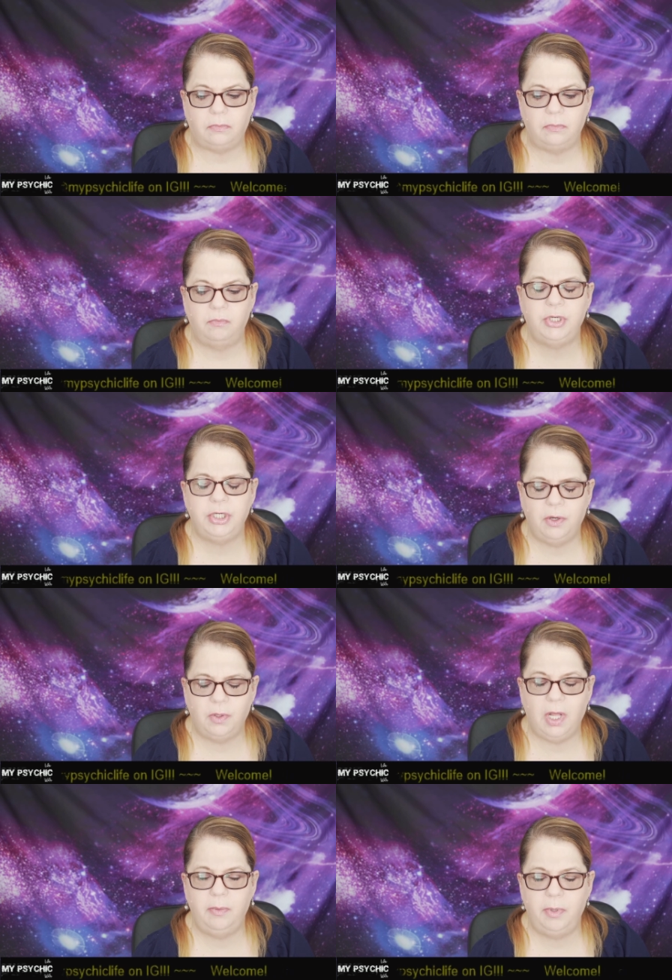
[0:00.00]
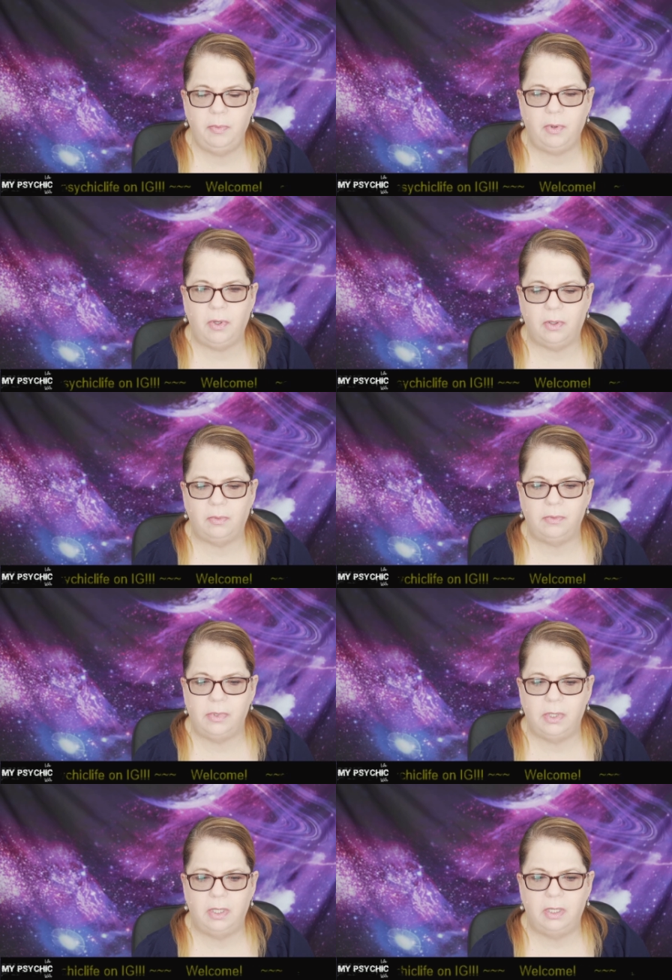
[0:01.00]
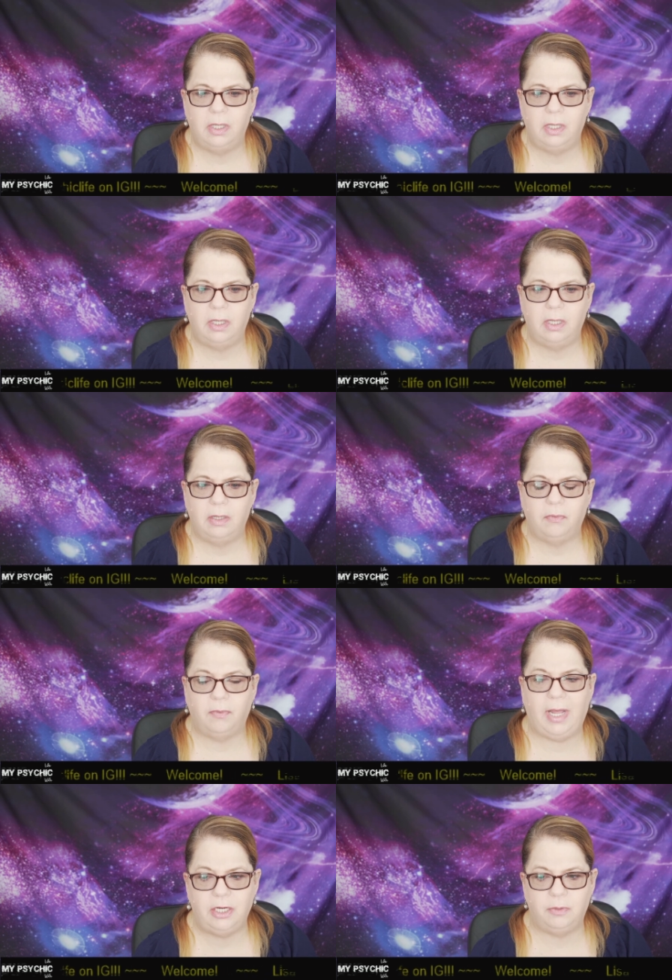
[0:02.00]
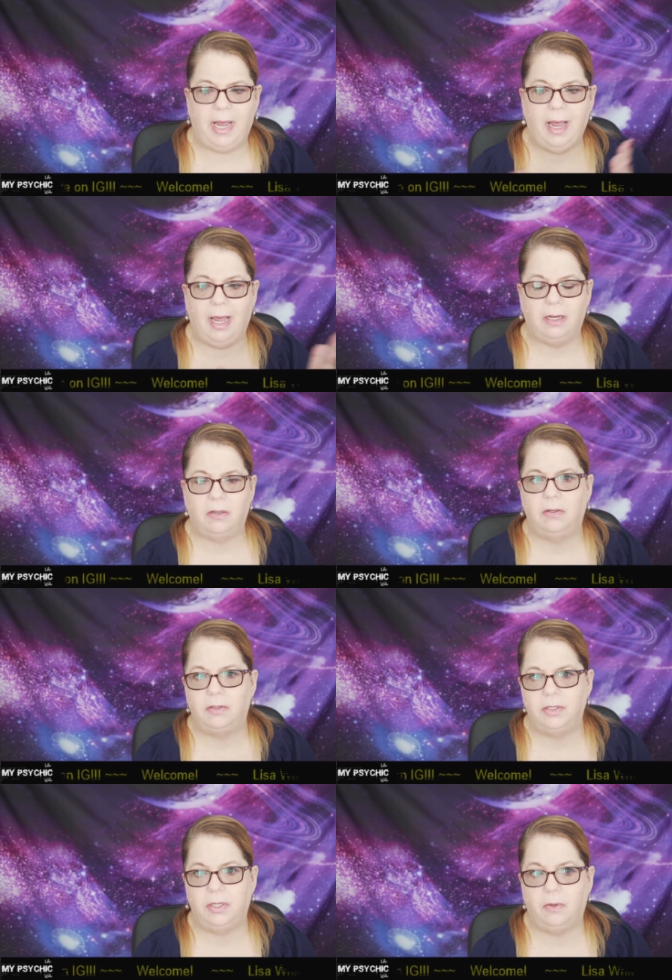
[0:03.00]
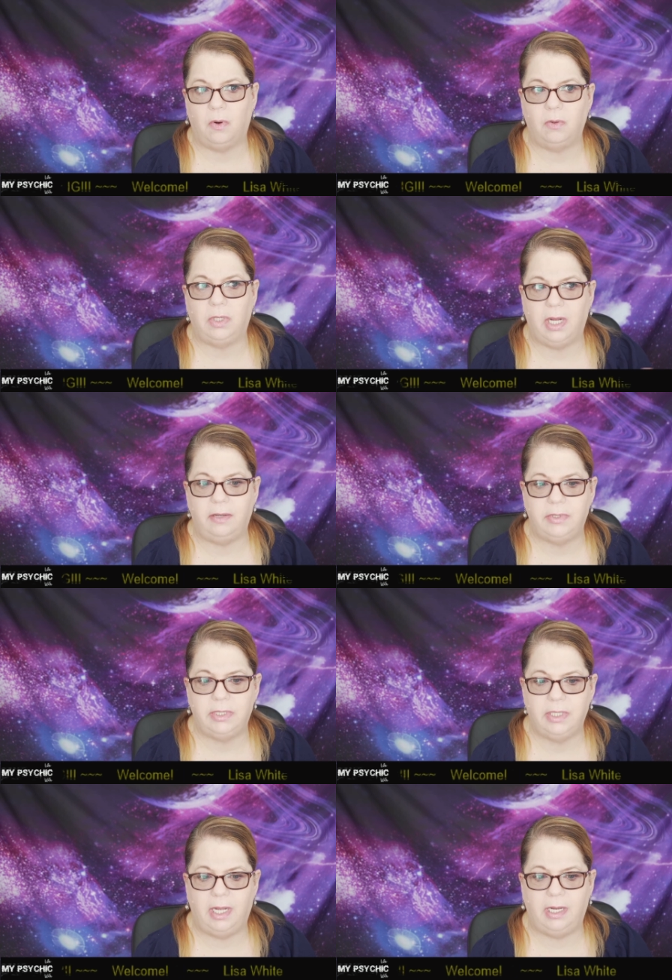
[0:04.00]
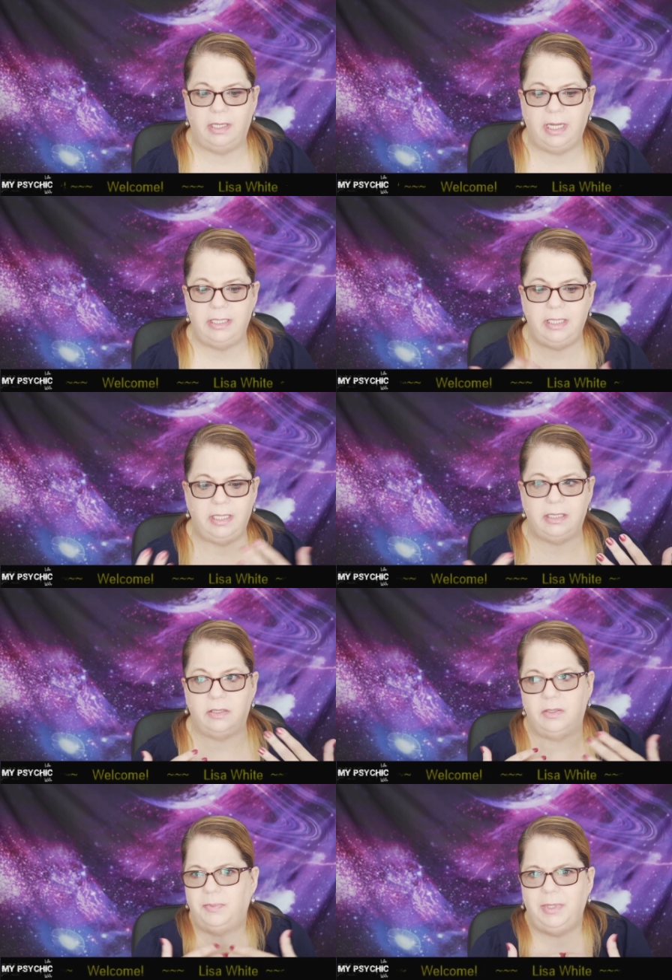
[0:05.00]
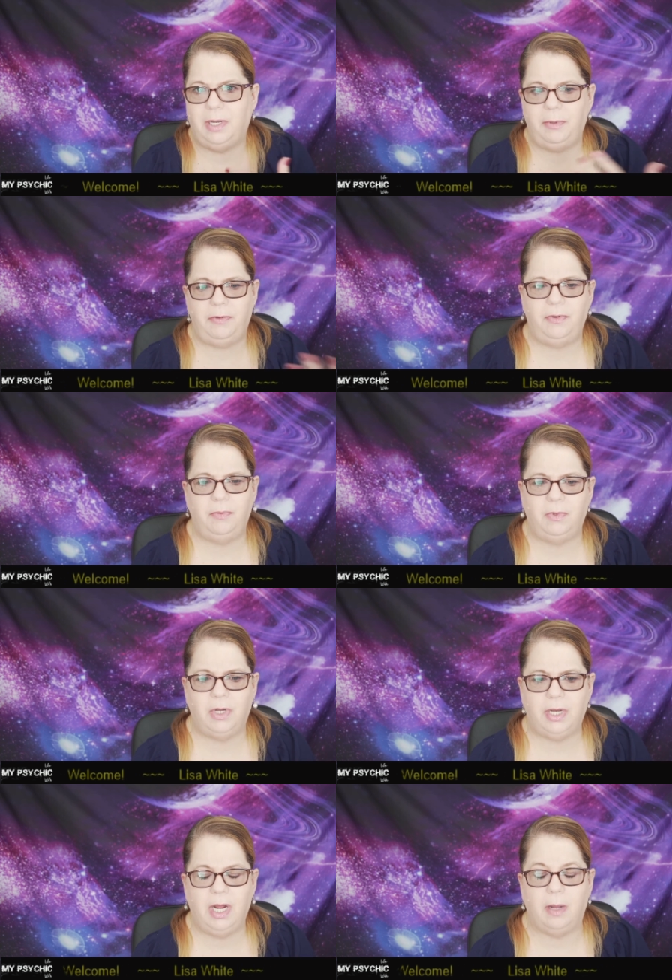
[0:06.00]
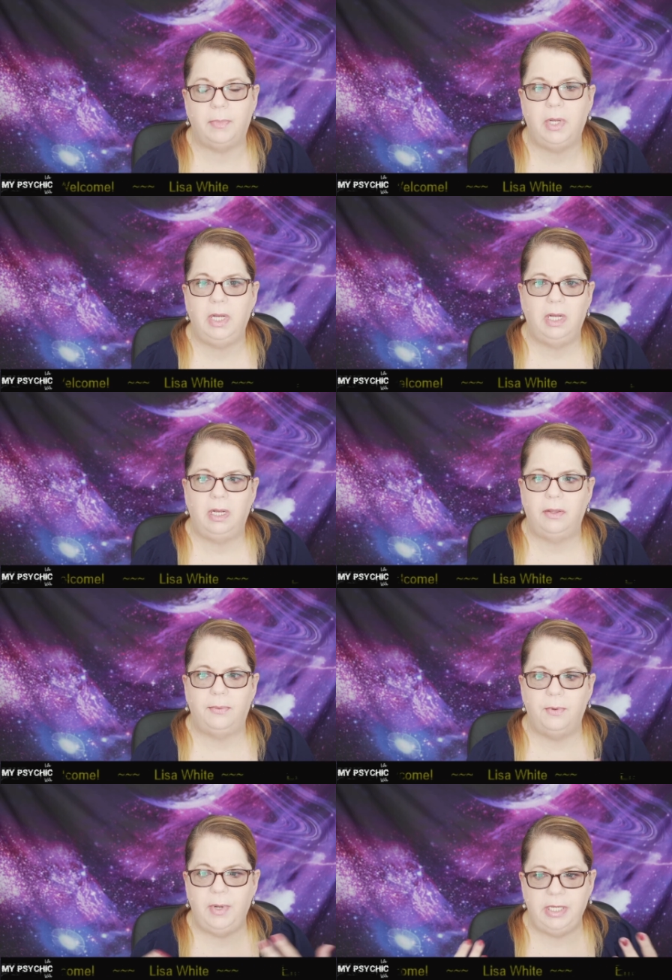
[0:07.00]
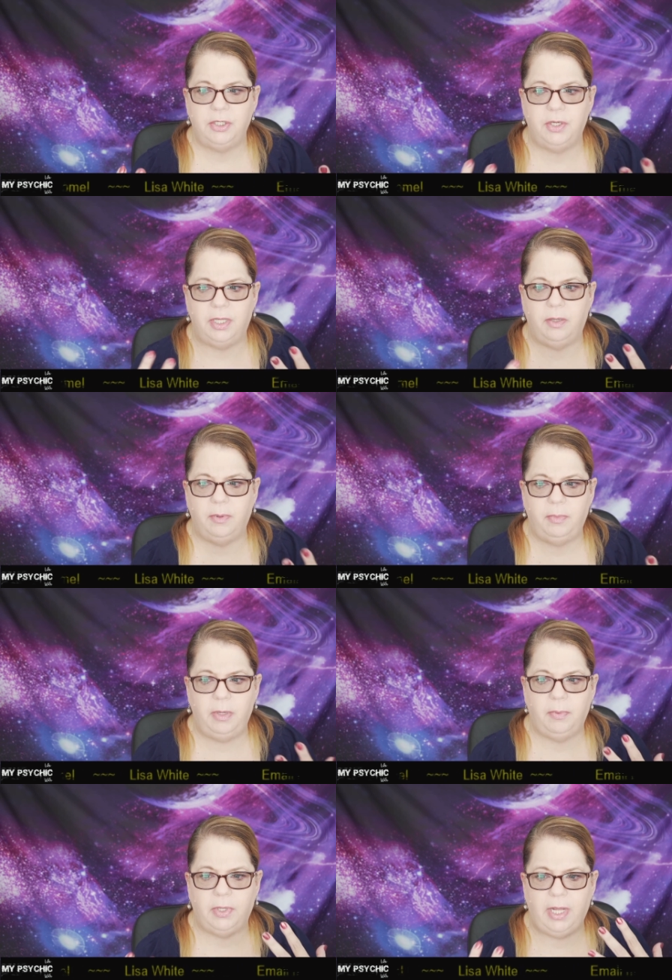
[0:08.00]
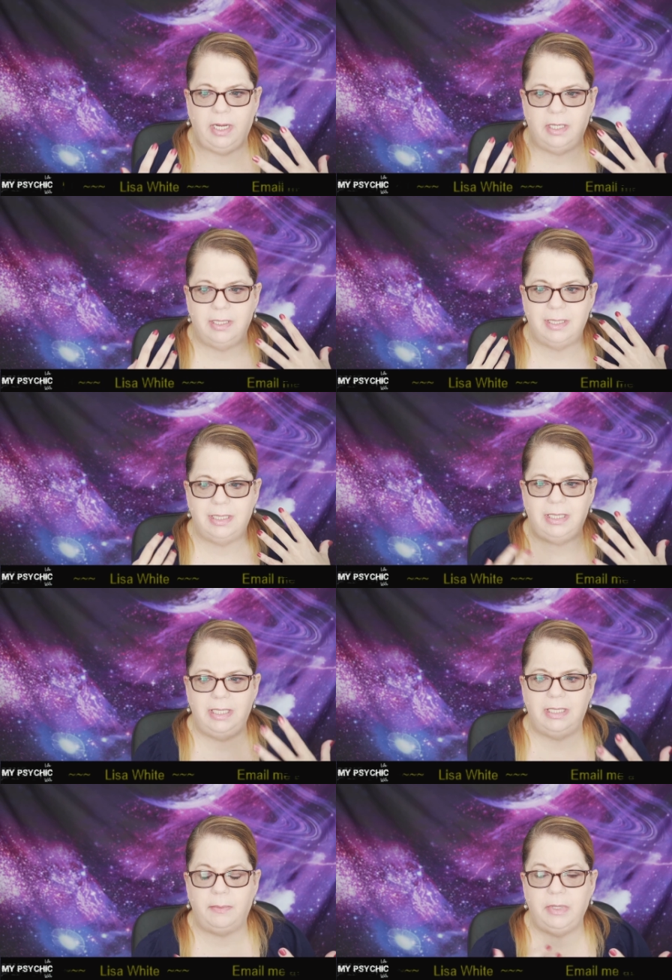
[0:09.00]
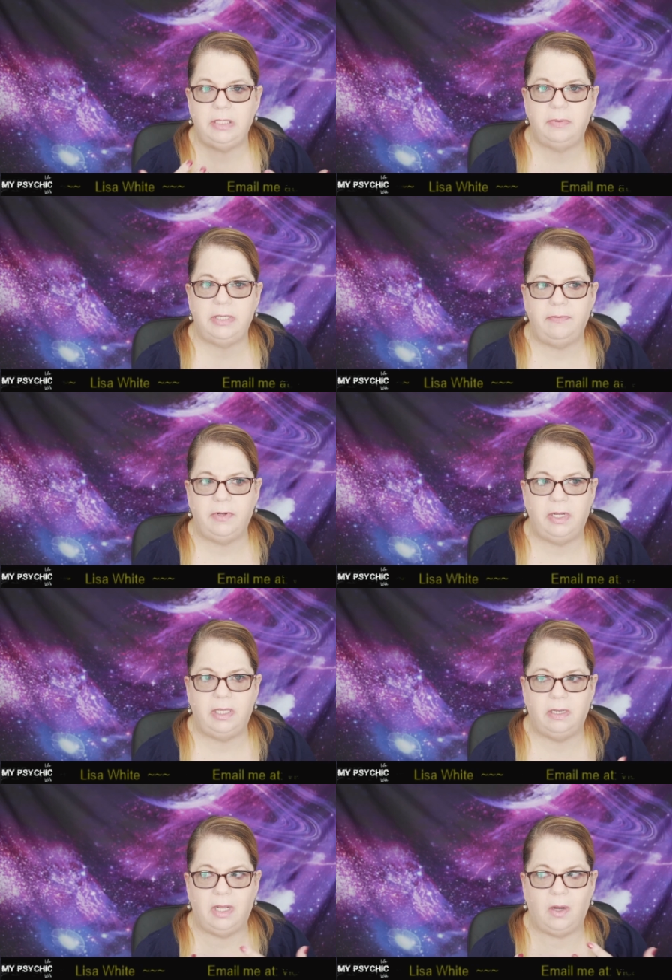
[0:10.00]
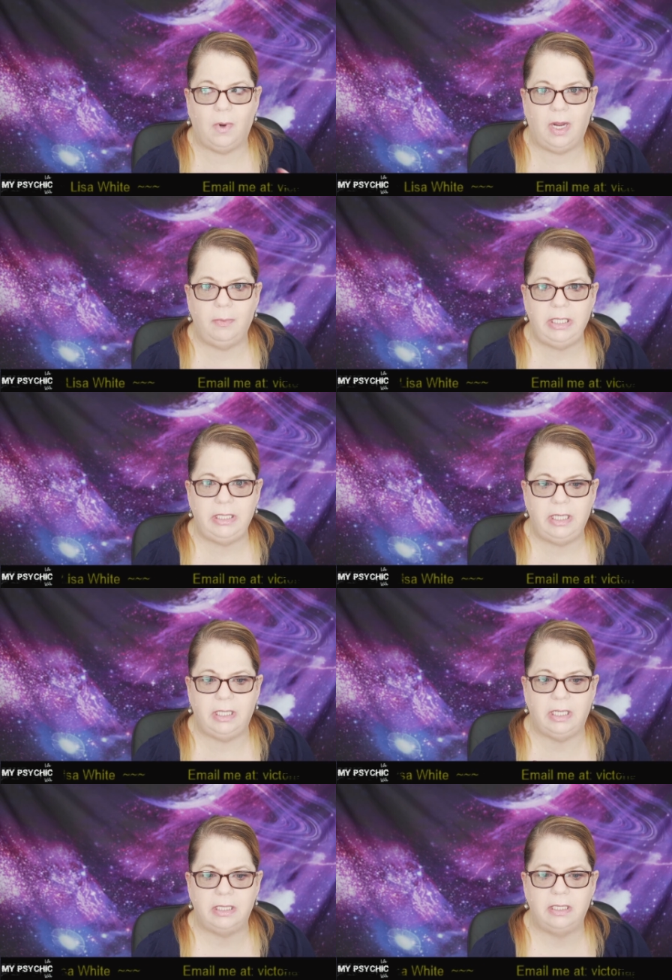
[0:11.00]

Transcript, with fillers: but you know, a lot of people flash back to their old lives and they see things. There's been, I mean, if you look it up through history, there have been people that see something specifically and they're like, why am I seeing this?